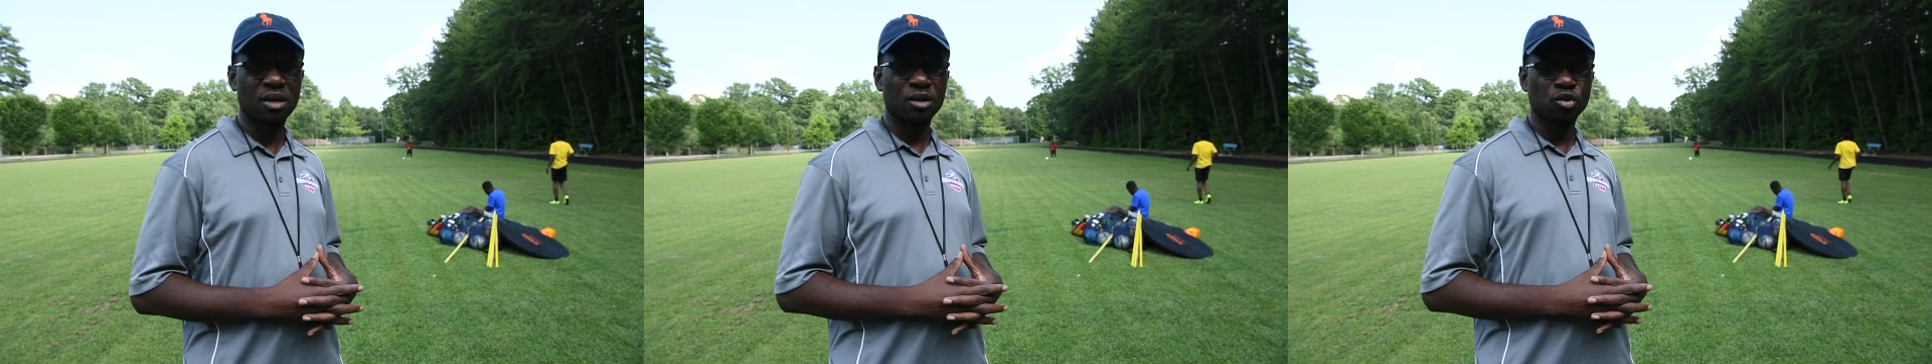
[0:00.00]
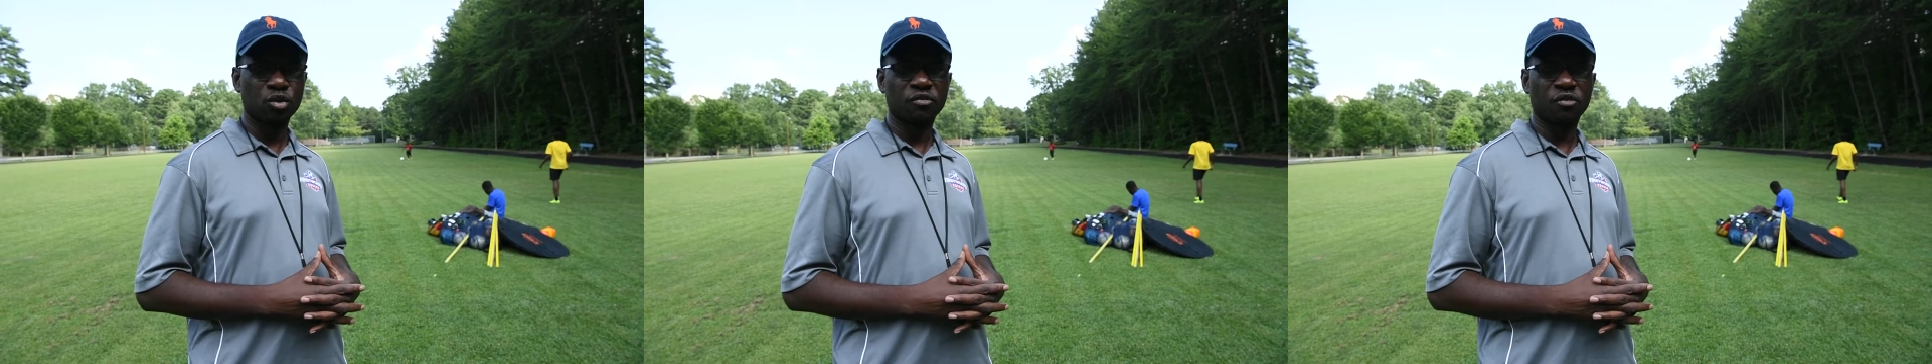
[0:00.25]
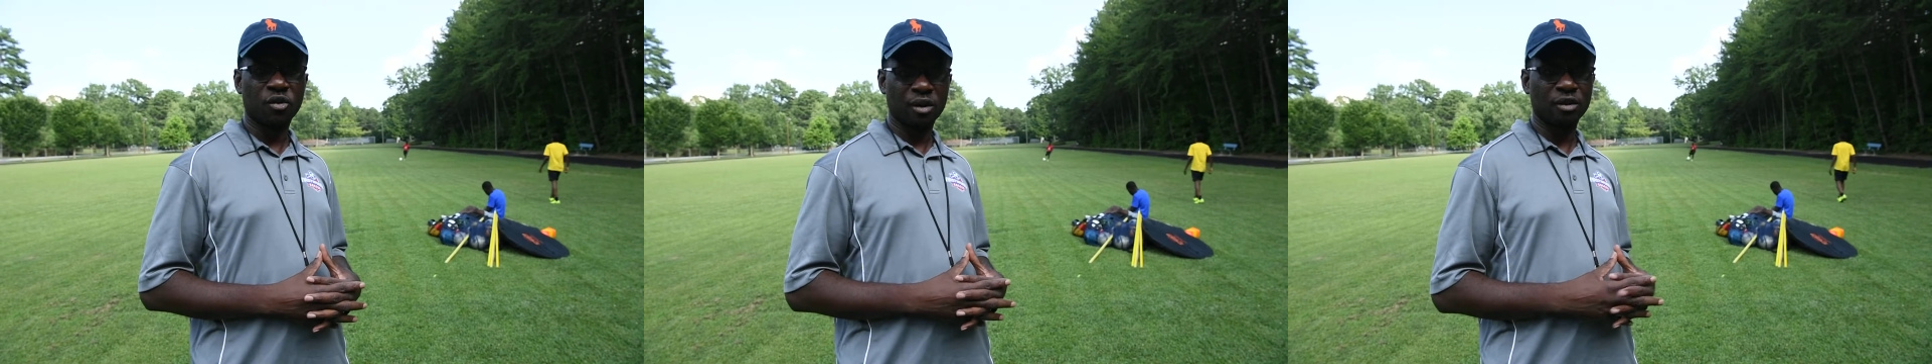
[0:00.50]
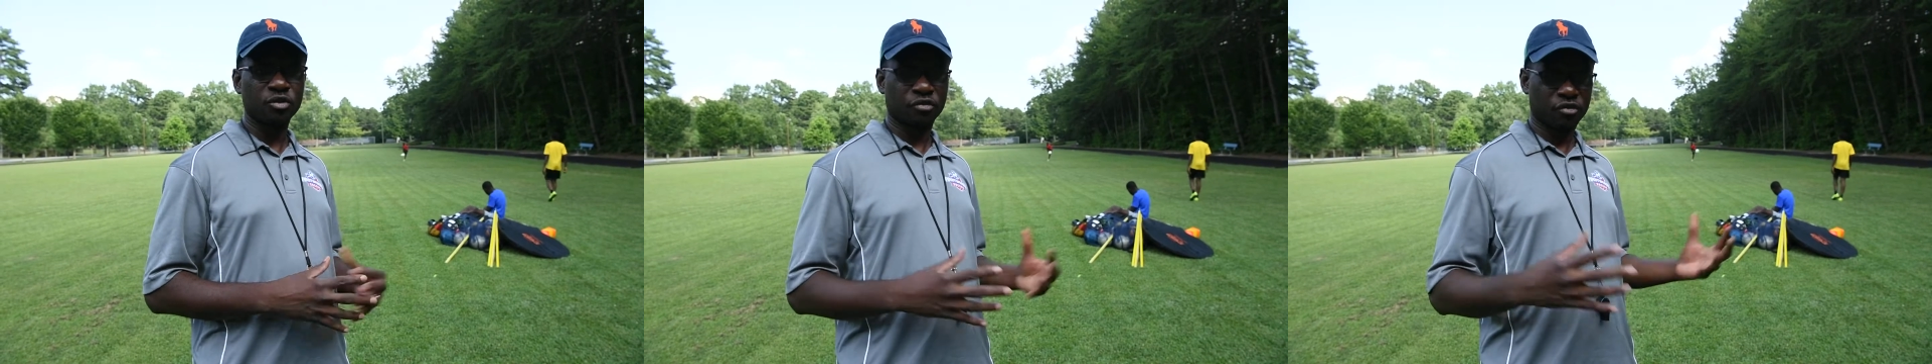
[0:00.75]
So
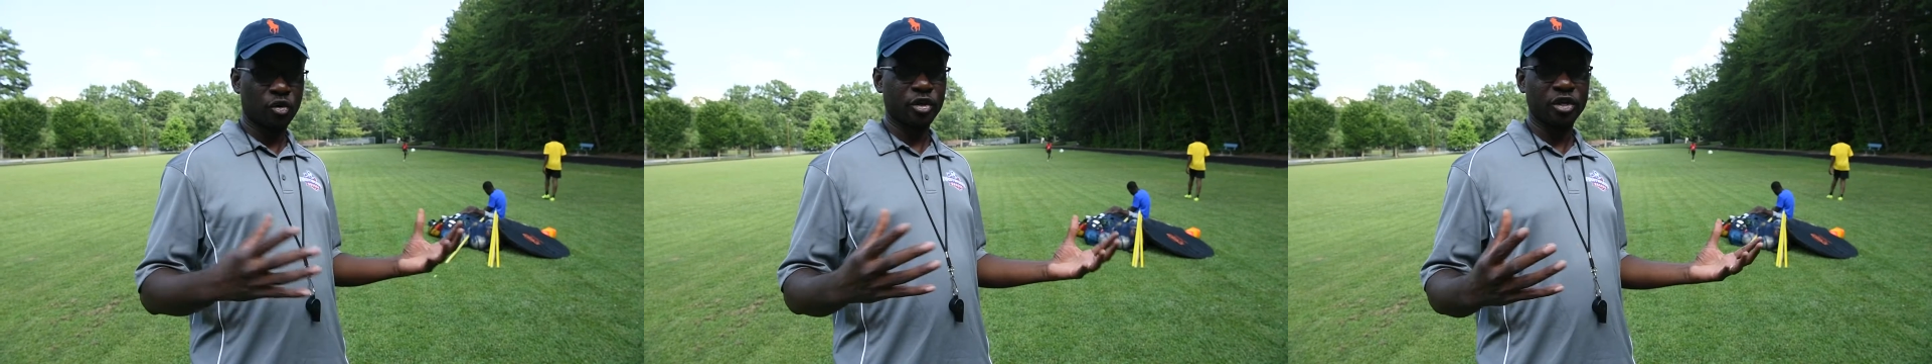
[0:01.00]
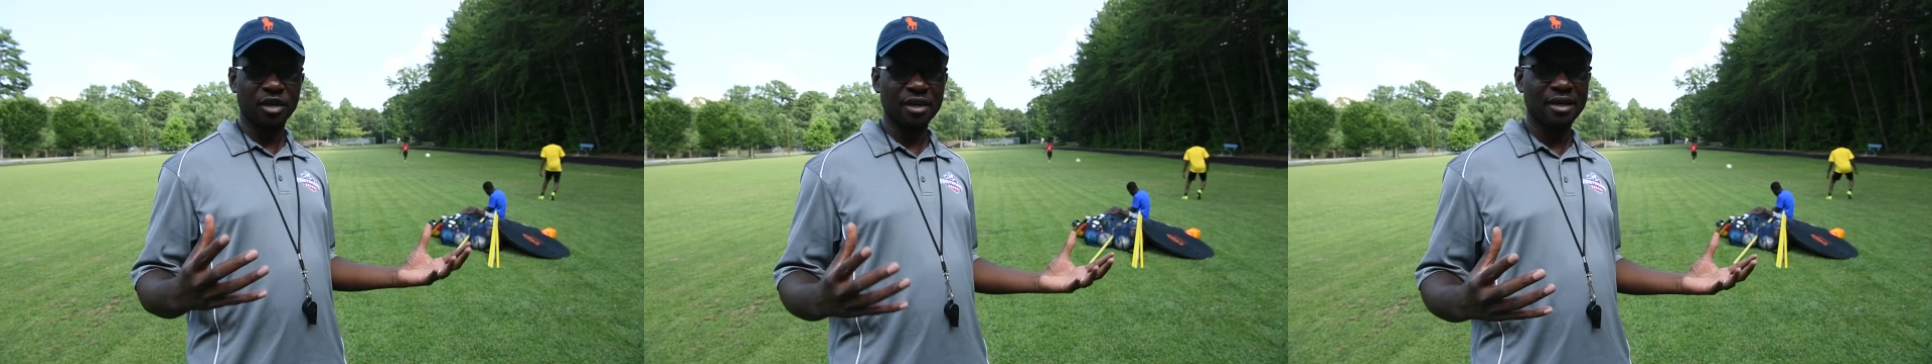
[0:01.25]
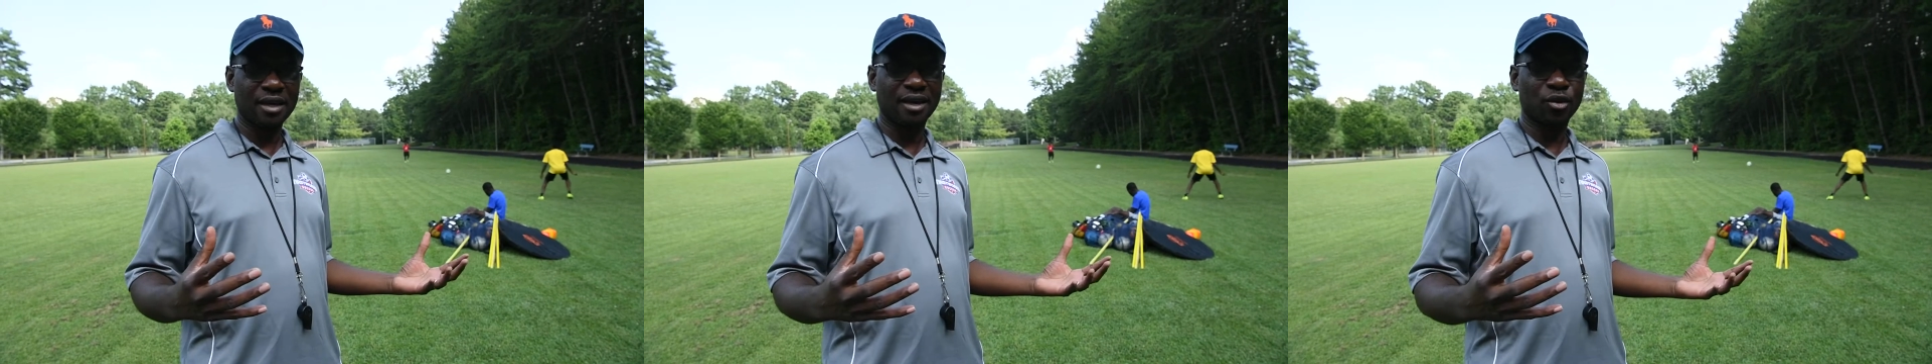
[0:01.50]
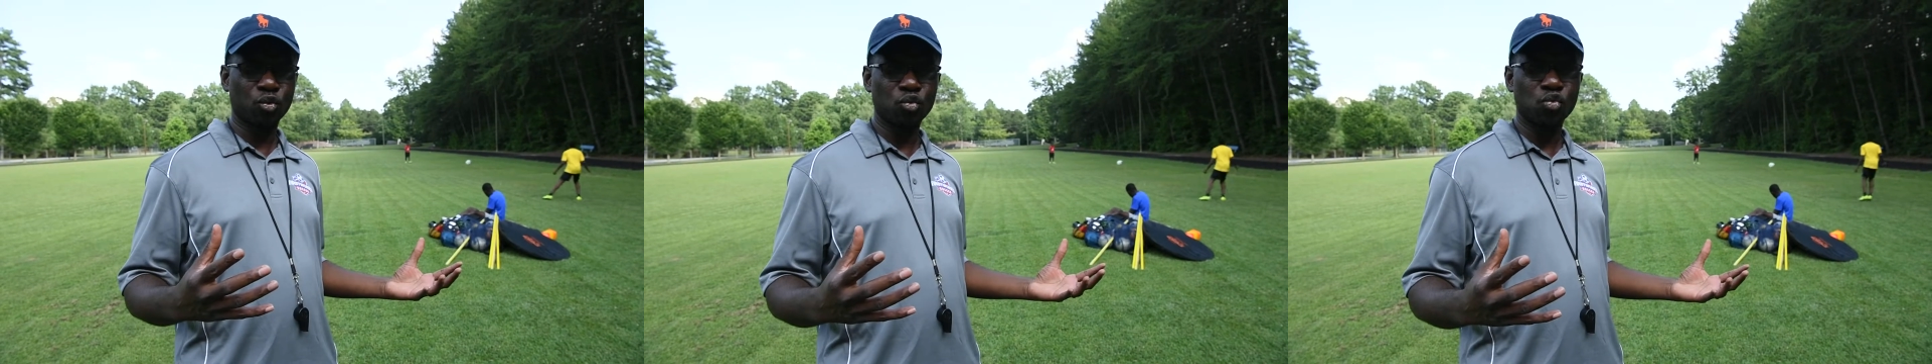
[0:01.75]
for a young kid
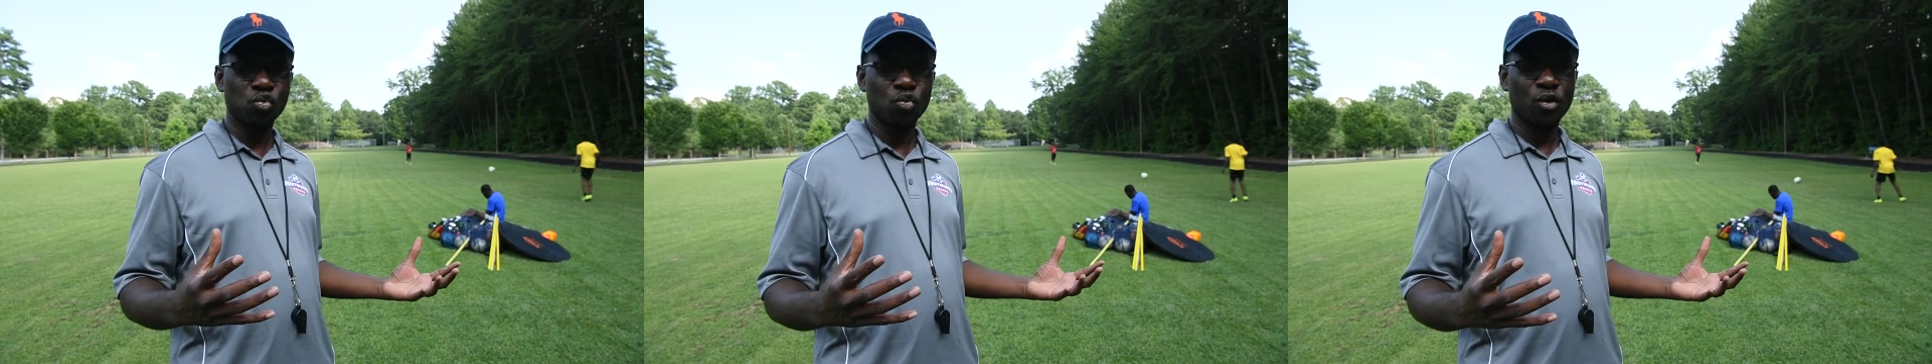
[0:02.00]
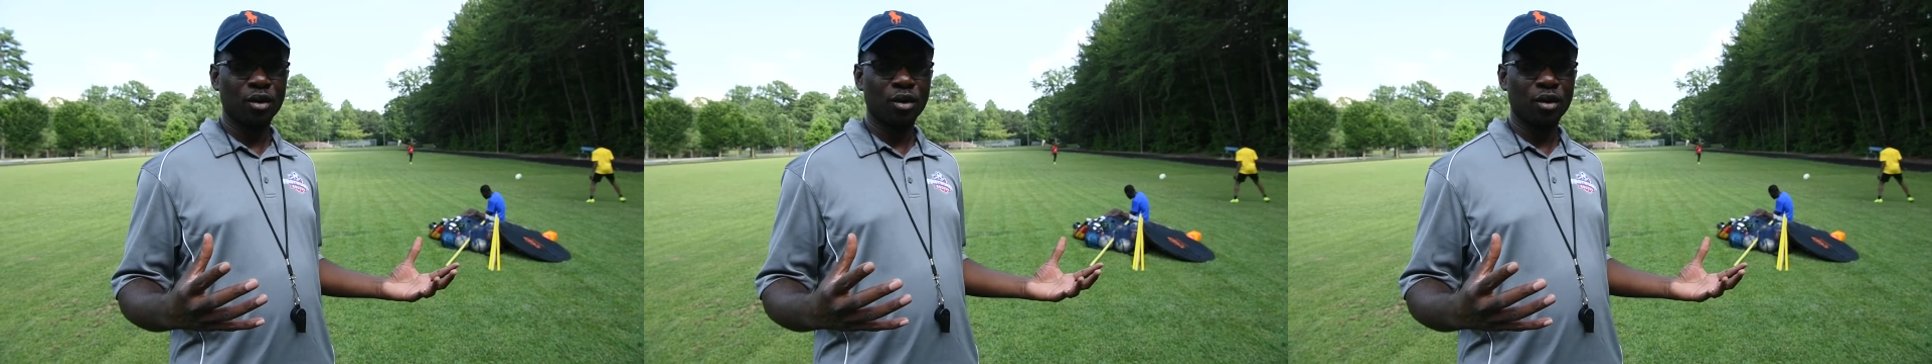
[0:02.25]
who